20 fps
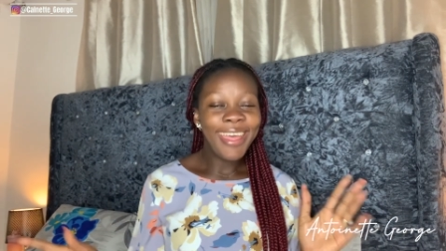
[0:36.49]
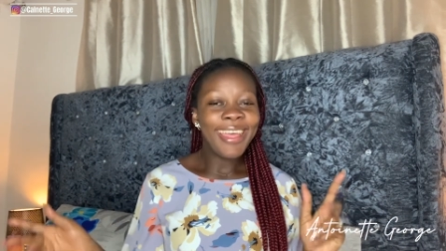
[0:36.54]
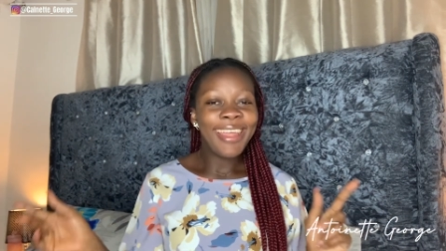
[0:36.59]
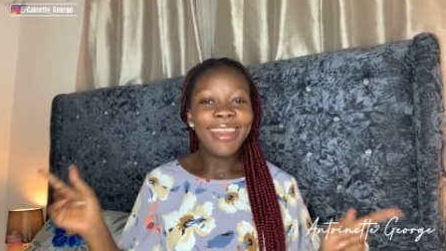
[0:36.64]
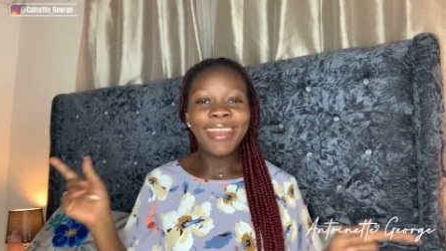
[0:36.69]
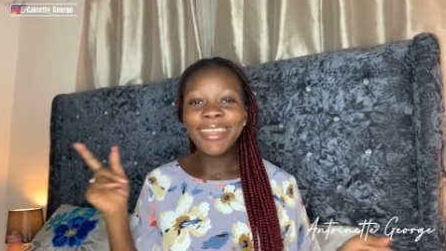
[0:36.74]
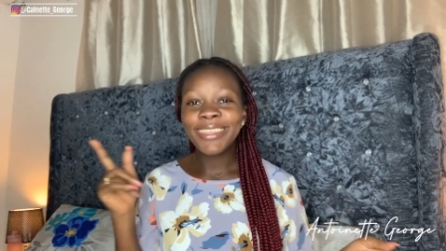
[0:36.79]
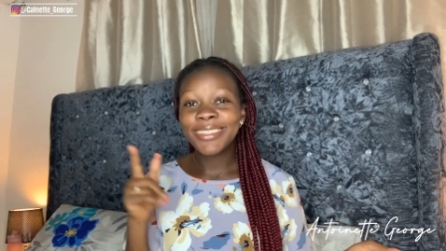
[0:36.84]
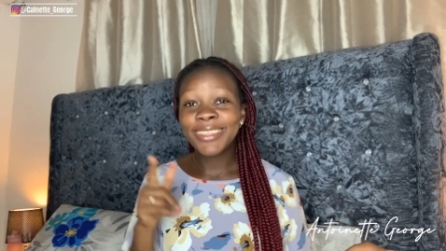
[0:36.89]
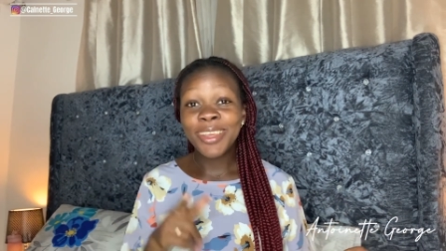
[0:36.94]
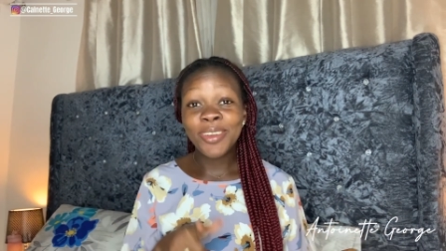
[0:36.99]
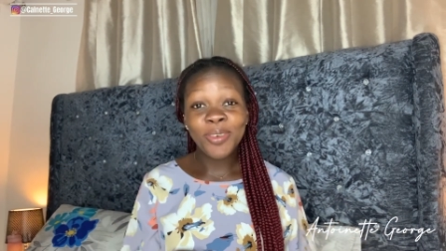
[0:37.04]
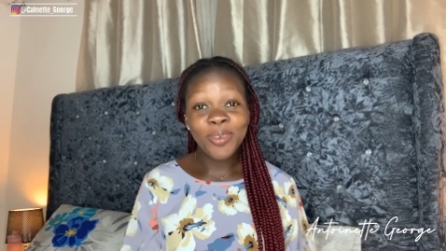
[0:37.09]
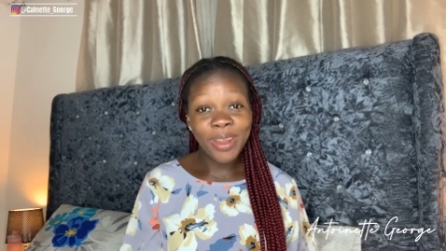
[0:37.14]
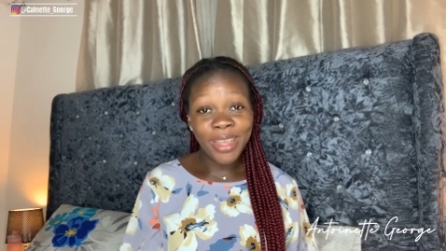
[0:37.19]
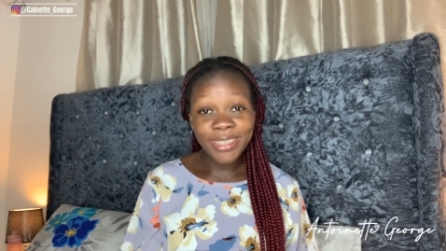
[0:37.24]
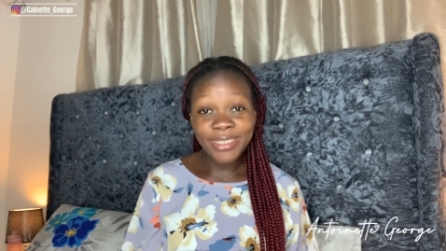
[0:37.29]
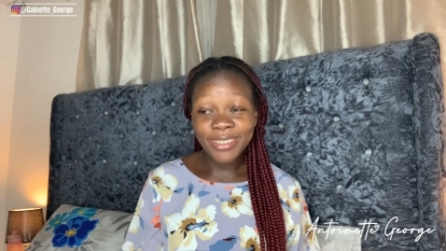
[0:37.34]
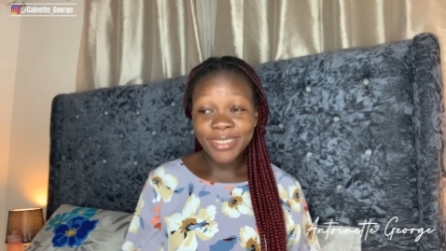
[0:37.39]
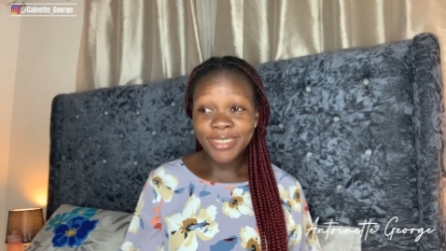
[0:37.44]
let's get
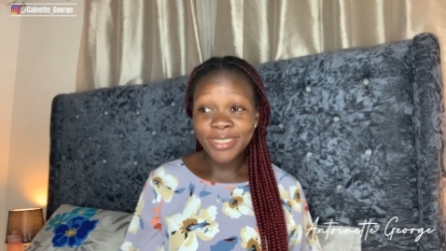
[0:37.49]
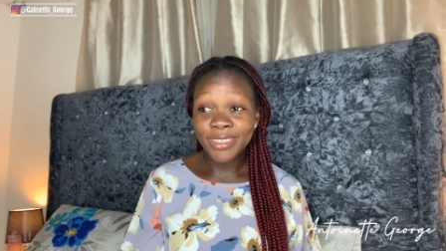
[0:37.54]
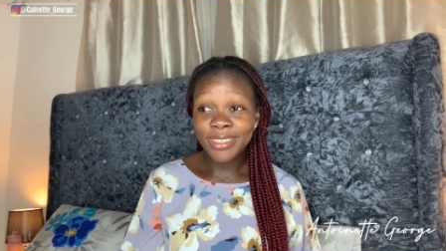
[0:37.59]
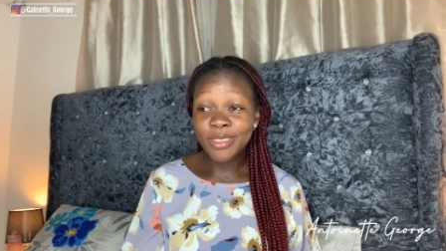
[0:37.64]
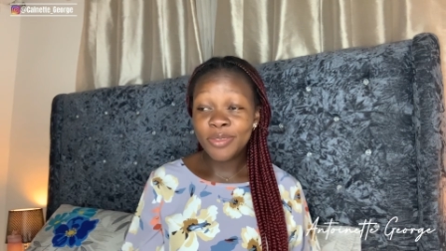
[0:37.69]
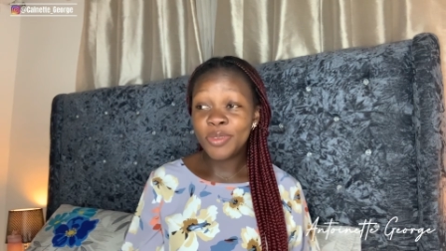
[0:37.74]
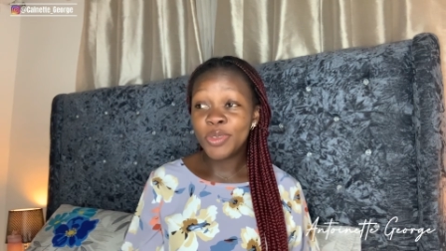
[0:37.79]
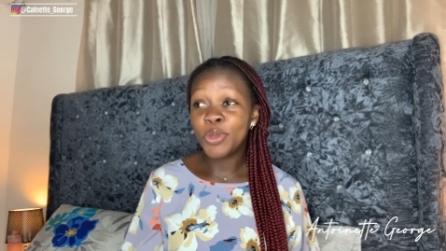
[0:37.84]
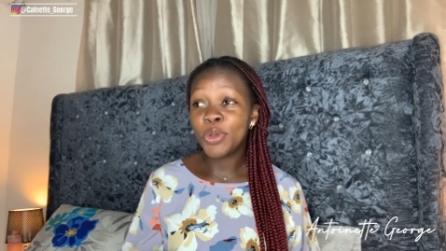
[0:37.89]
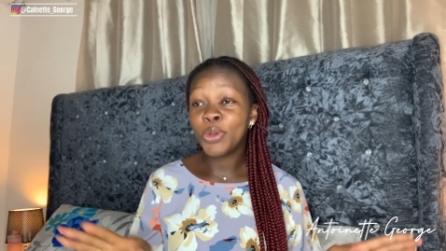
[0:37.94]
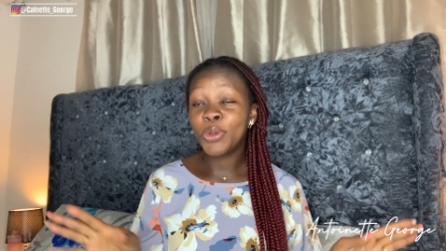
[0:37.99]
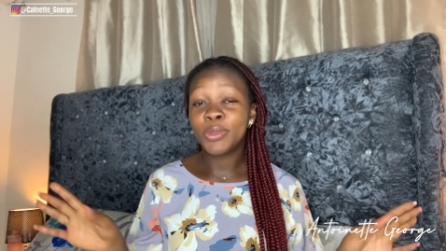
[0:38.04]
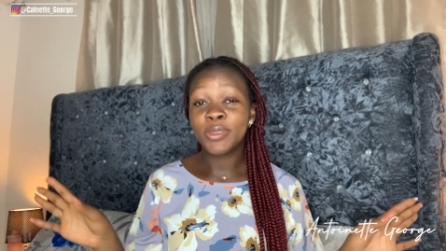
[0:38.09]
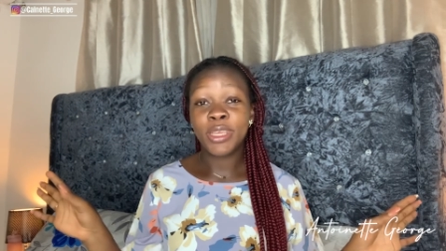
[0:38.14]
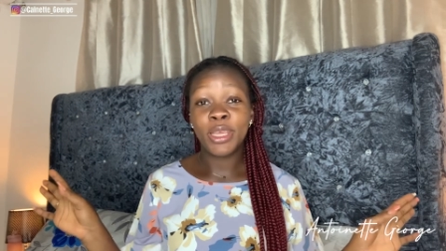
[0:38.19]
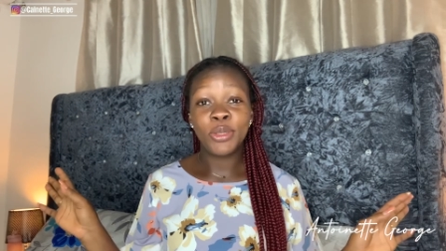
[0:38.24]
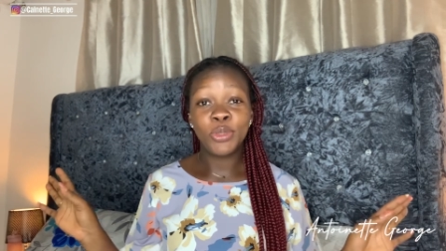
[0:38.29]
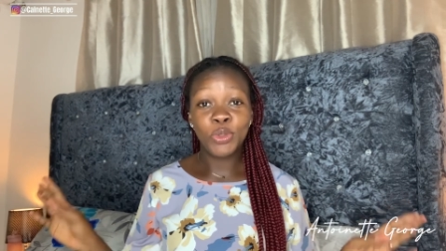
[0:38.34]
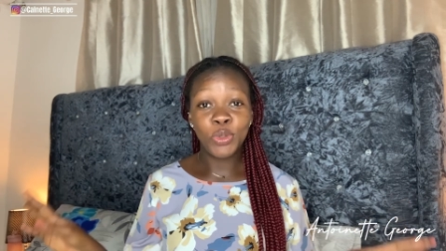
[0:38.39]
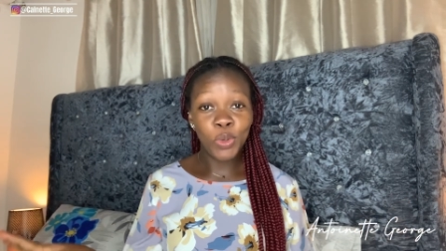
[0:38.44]
right into this video because
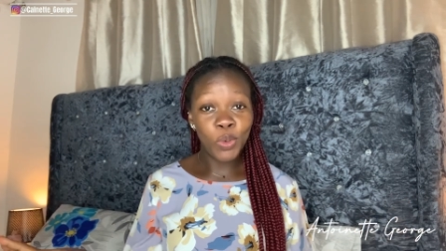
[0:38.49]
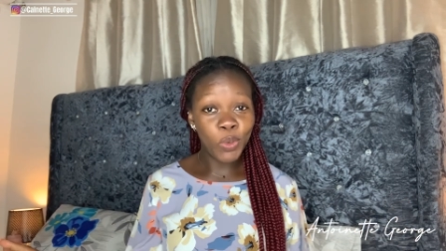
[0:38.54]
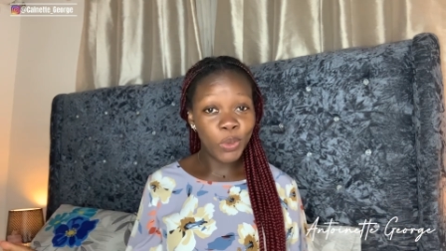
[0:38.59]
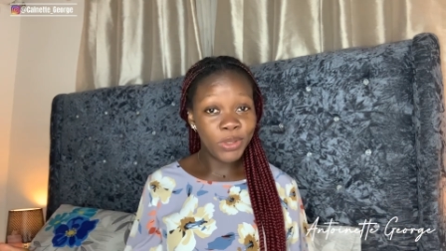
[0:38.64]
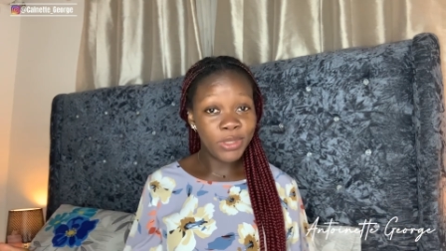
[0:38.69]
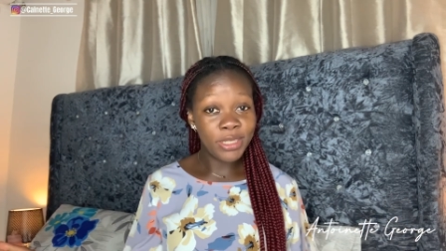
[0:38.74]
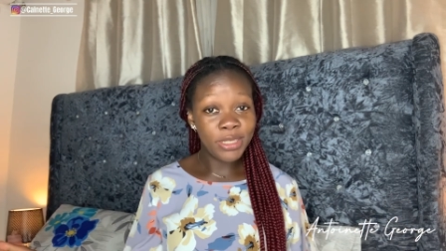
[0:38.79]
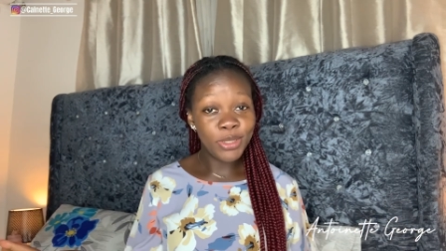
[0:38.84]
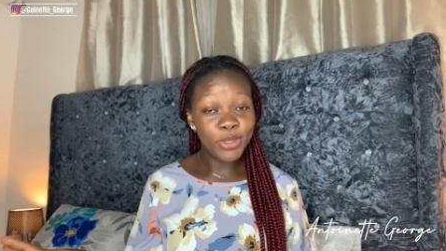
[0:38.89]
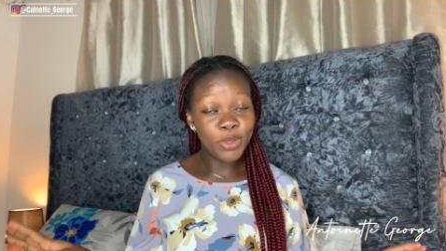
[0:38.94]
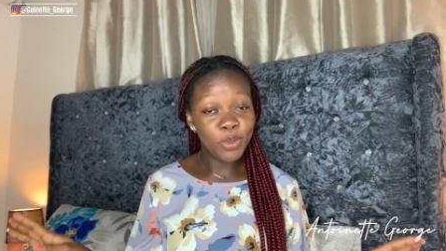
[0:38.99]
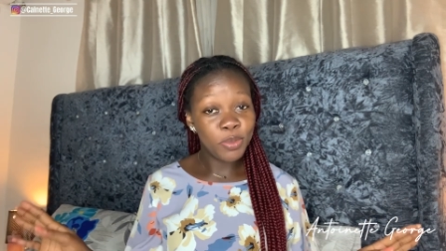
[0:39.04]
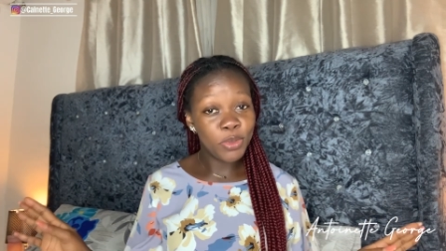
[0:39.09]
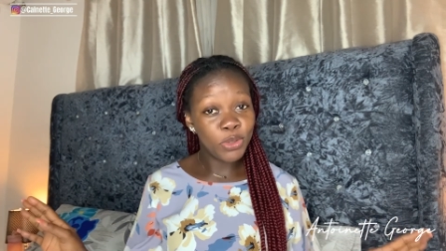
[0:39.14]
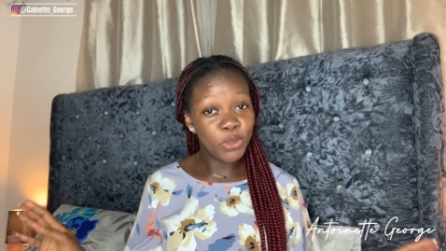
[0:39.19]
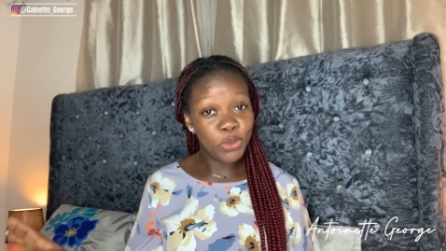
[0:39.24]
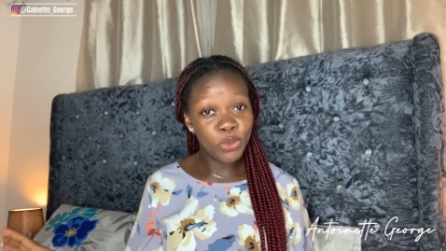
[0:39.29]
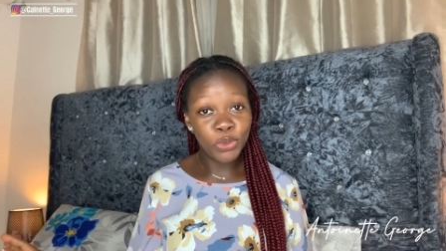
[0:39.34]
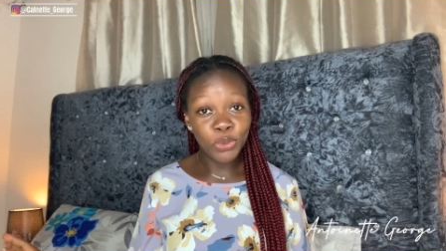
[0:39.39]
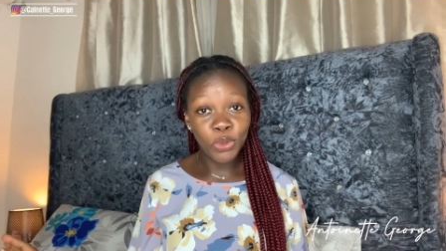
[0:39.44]
i don't want it to be
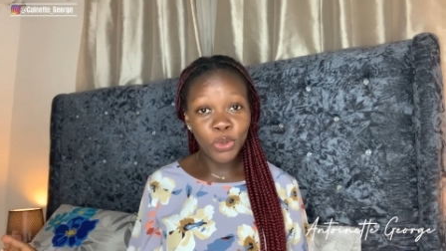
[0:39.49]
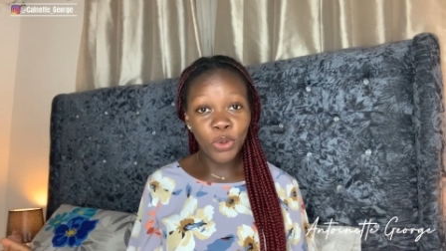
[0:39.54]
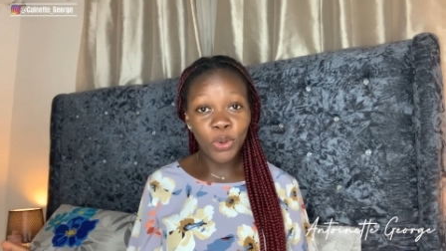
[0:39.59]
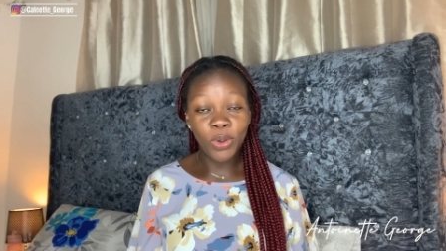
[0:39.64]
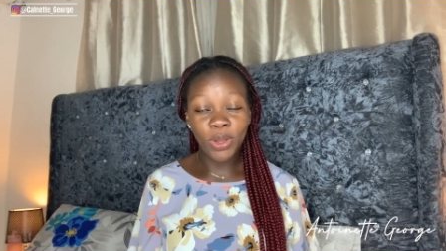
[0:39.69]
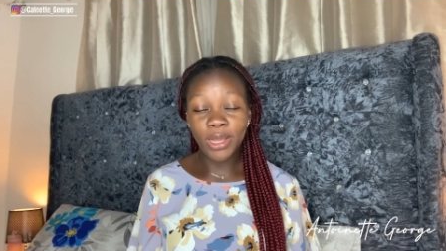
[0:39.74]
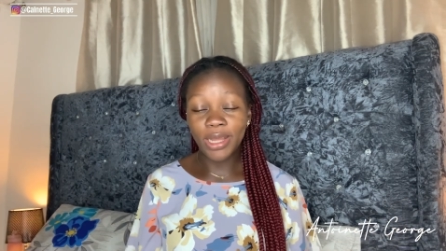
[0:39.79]
too long